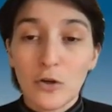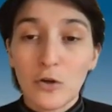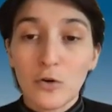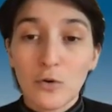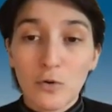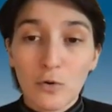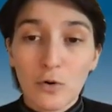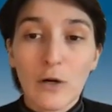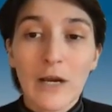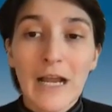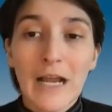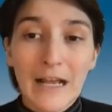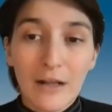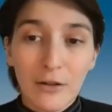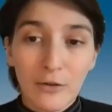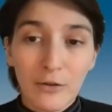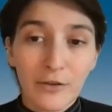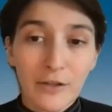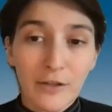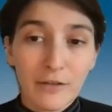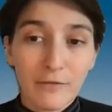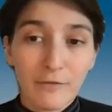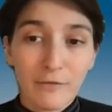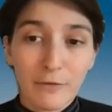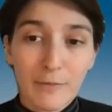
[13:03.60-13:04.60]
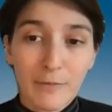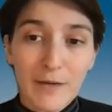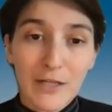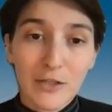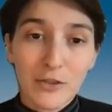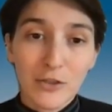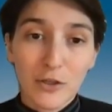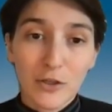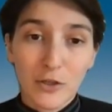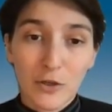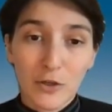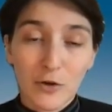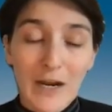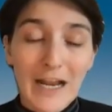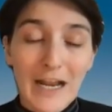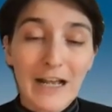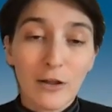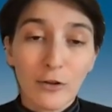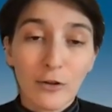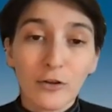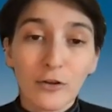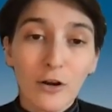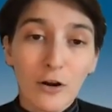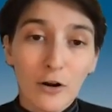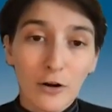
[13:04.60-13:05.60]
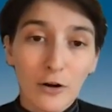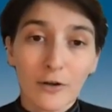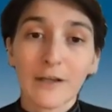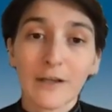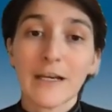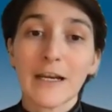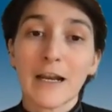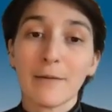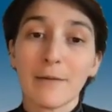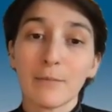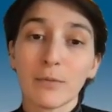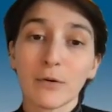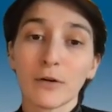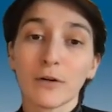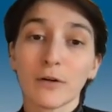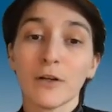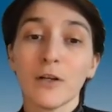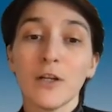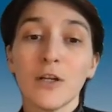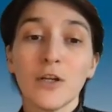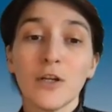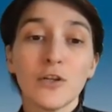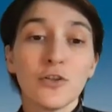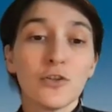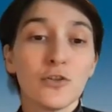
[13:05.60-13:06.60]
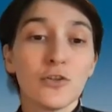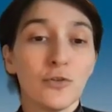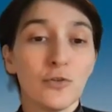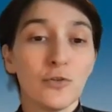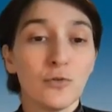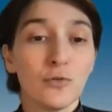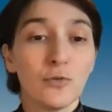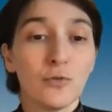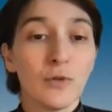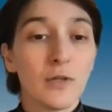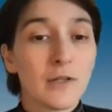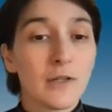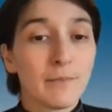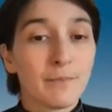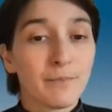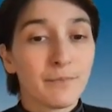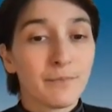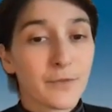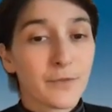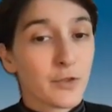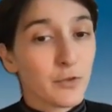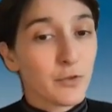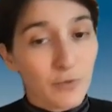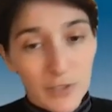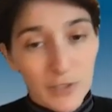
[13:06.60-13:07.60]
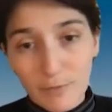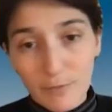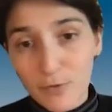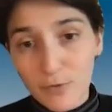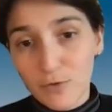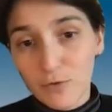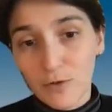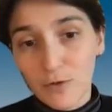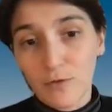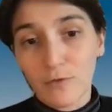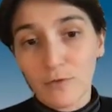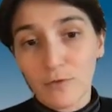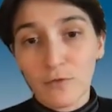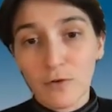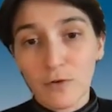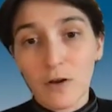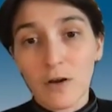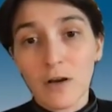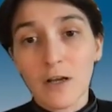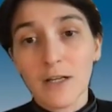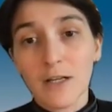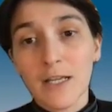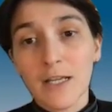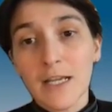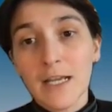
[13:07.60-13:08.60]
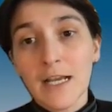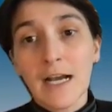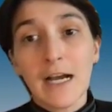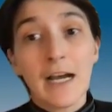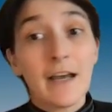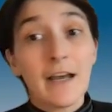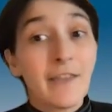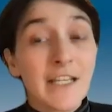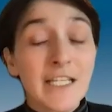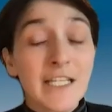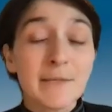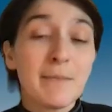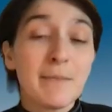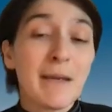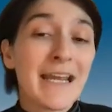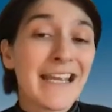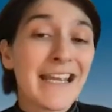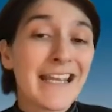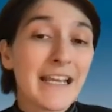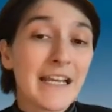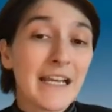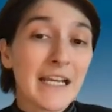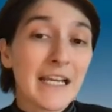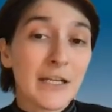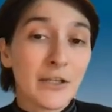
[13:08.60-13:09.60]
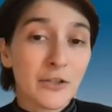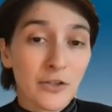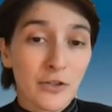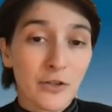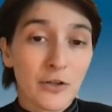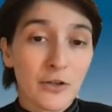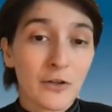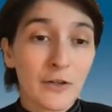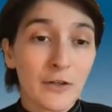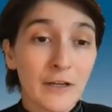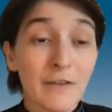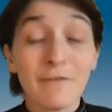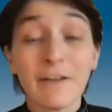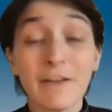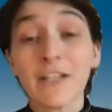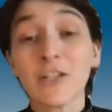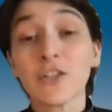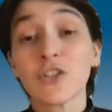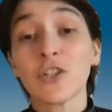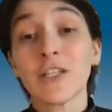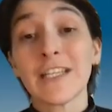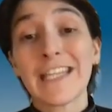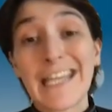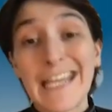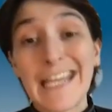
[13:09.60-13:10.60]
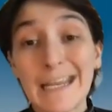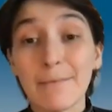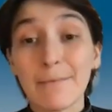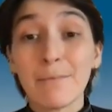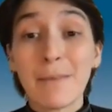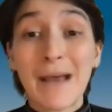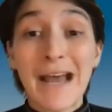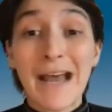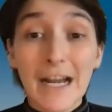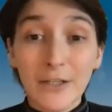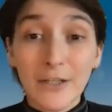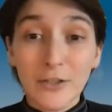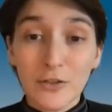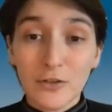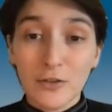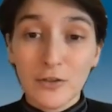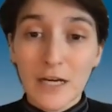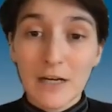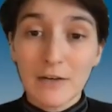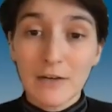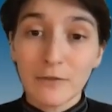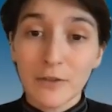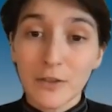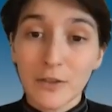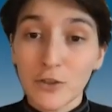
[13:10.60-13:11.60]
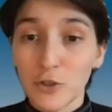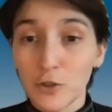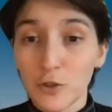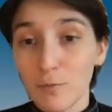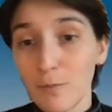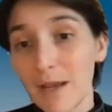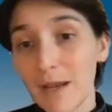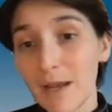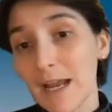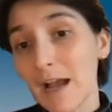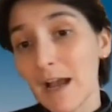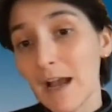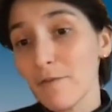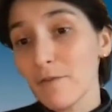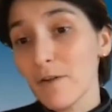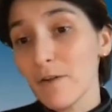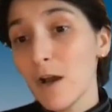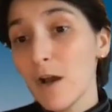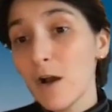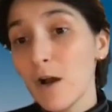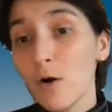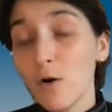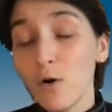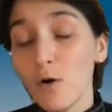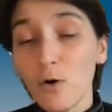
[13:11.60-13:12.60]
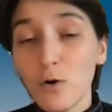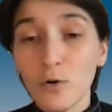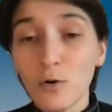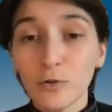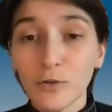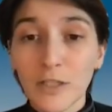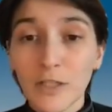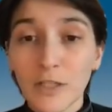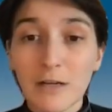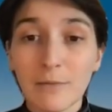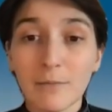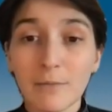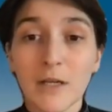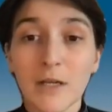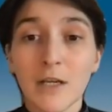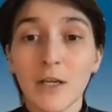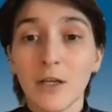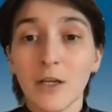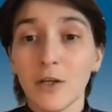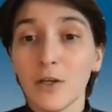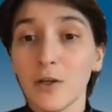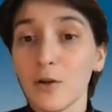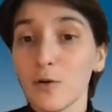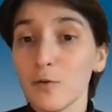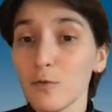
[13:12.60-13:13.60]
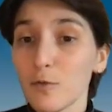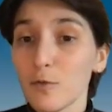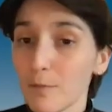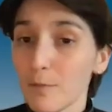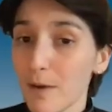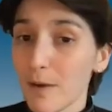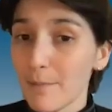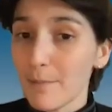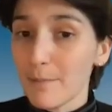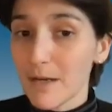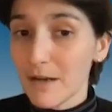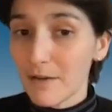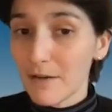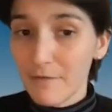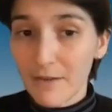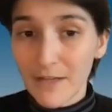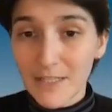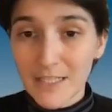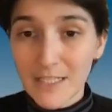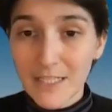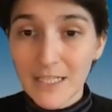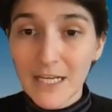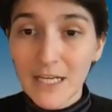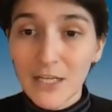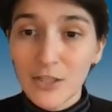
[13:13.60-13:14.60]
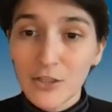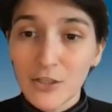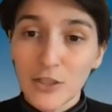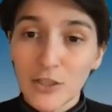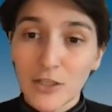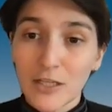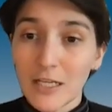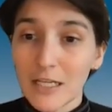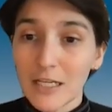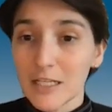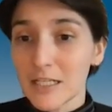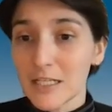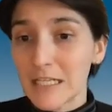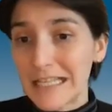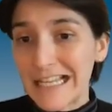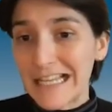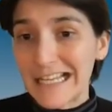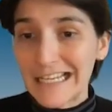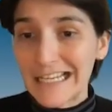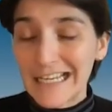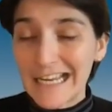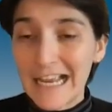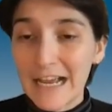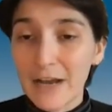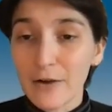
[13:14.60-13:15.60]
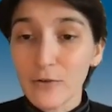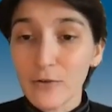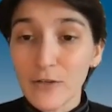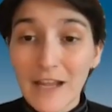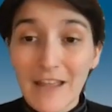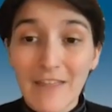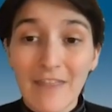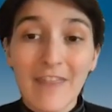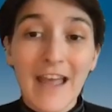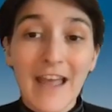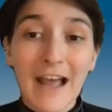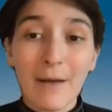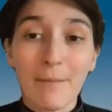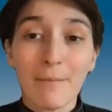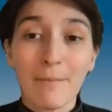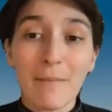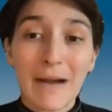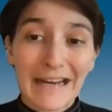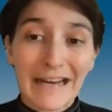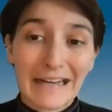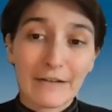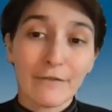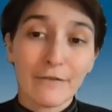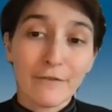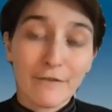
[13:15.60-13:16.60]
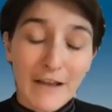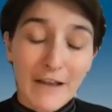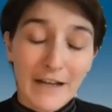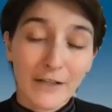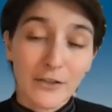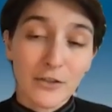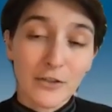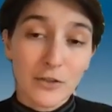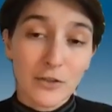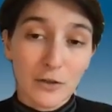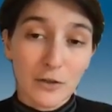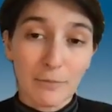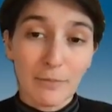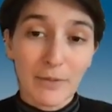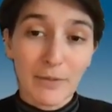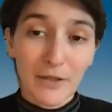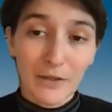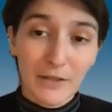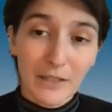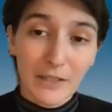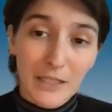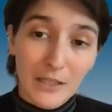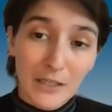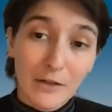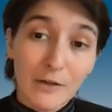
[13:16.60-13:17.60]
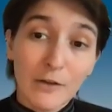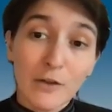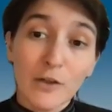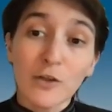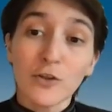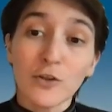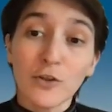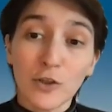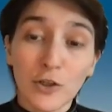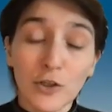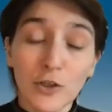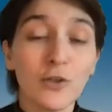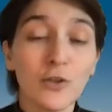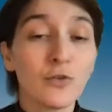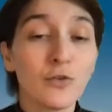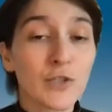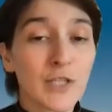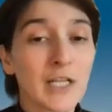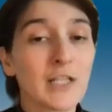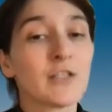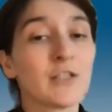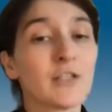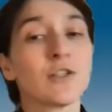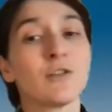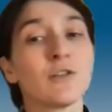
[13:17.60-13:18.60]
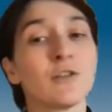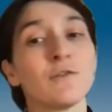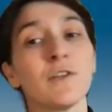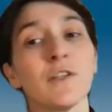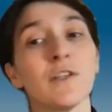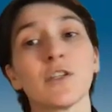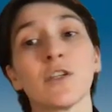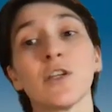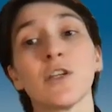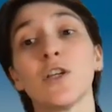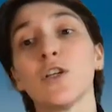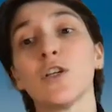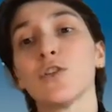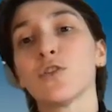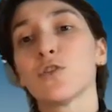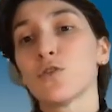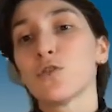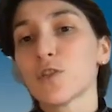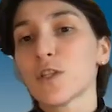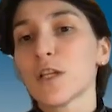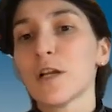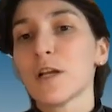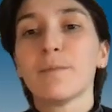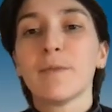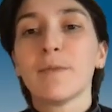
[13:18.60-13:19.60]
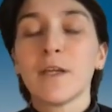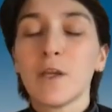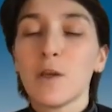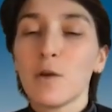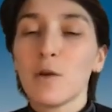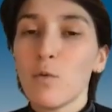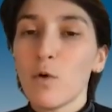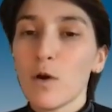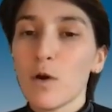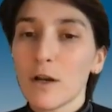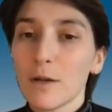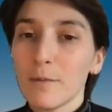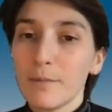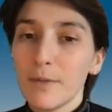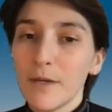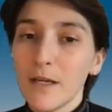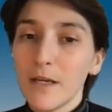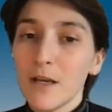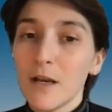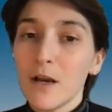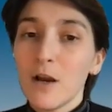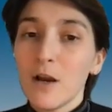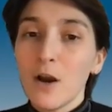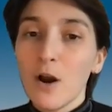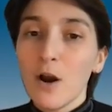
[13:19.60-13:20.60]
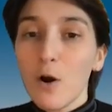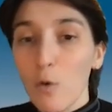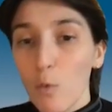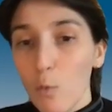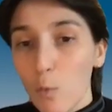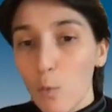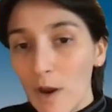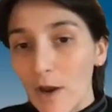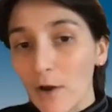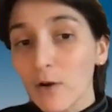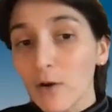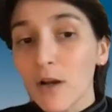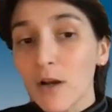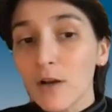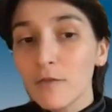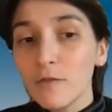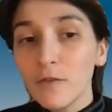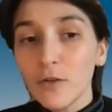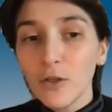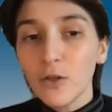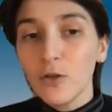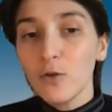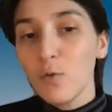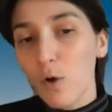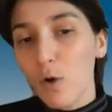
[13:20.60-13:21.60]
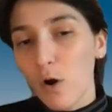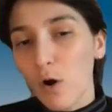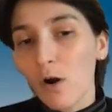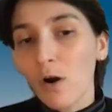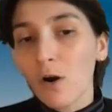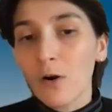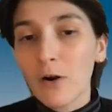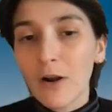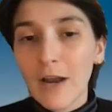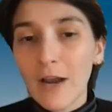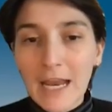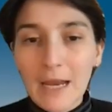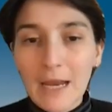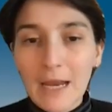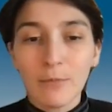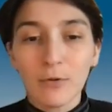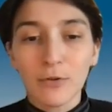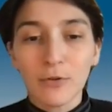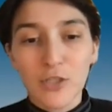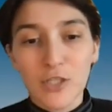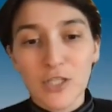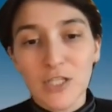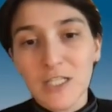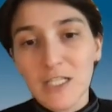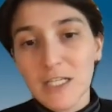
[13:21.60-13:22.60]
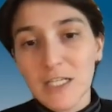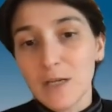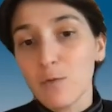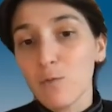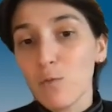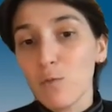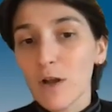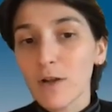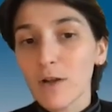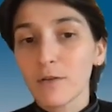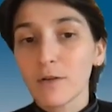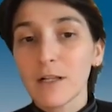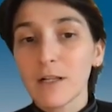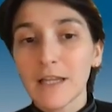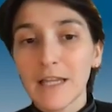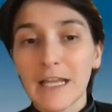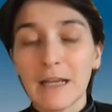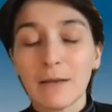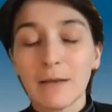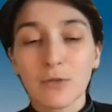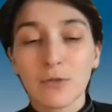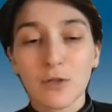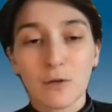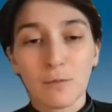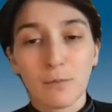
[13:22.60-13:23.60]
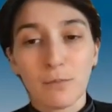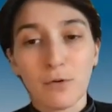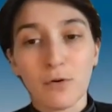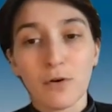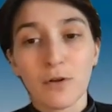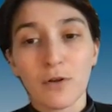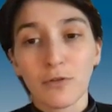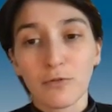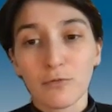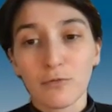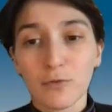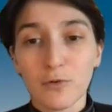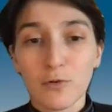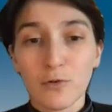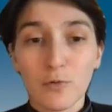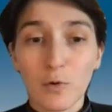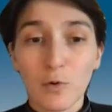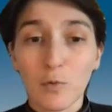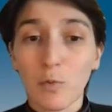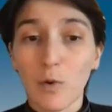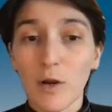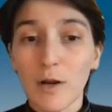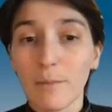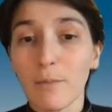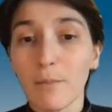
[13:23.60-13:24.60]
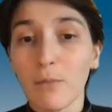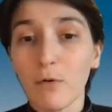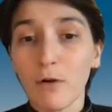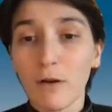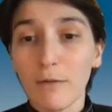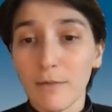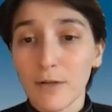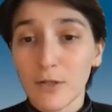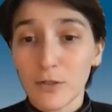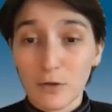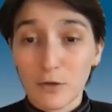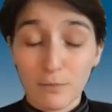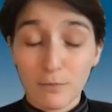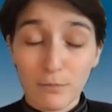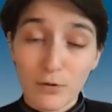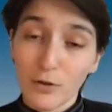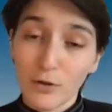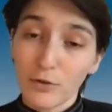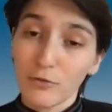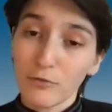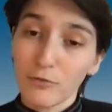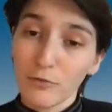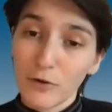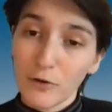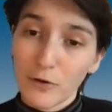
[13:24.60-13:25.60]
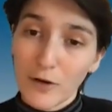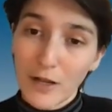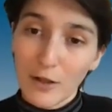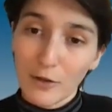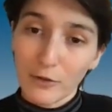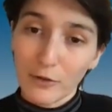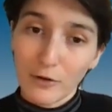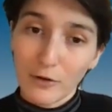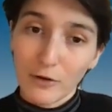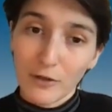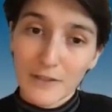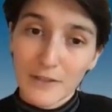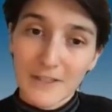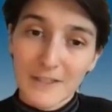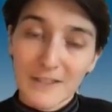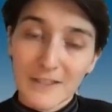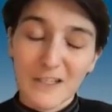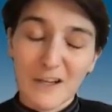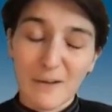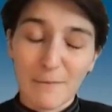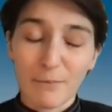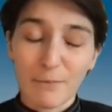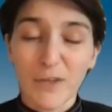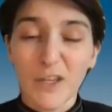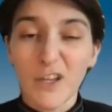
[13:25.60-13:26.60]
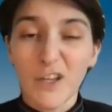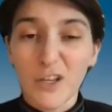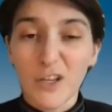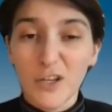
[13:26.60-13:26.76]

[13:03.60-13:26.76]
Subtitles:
your health information, your health card number, to do some sort of fraud, this may in turn eventually impact your coverage. You may have a holdup, there might be an investigation into that account, and that might affect your ability to use that service. So something you want to be aware of. You are able to see what claims are put through or what appointments are put through your health card system.